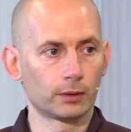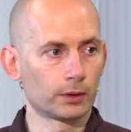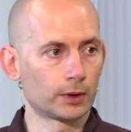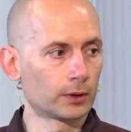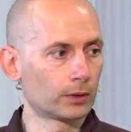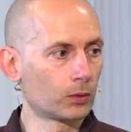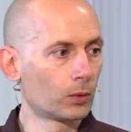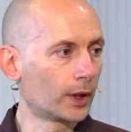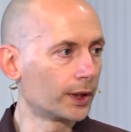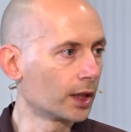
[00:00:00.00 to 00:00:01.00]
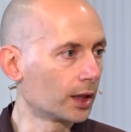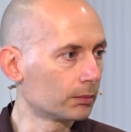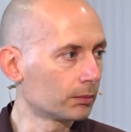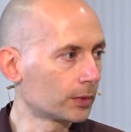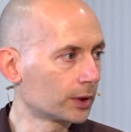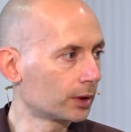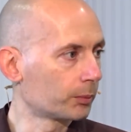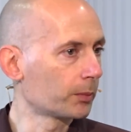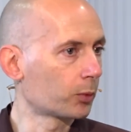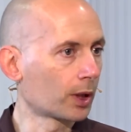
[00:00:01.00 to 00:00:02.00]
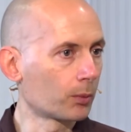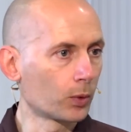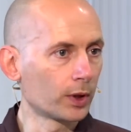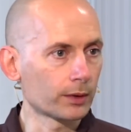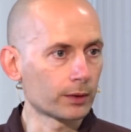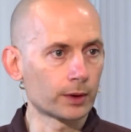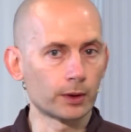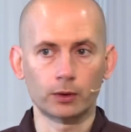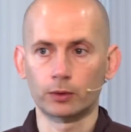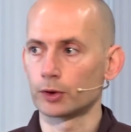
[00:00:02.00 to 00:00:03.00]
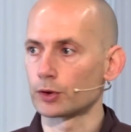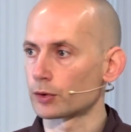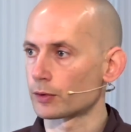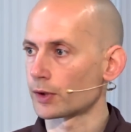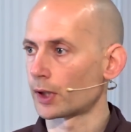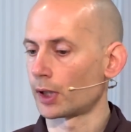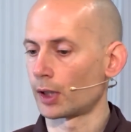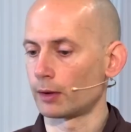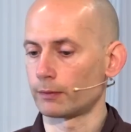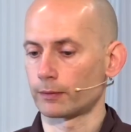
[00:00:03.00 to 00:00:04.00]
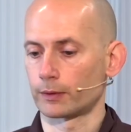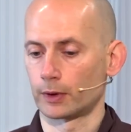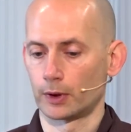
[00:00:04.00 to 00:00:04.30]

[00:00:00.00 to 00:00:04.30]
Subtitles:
You know, who I am and the people I'm with and the conditions I have?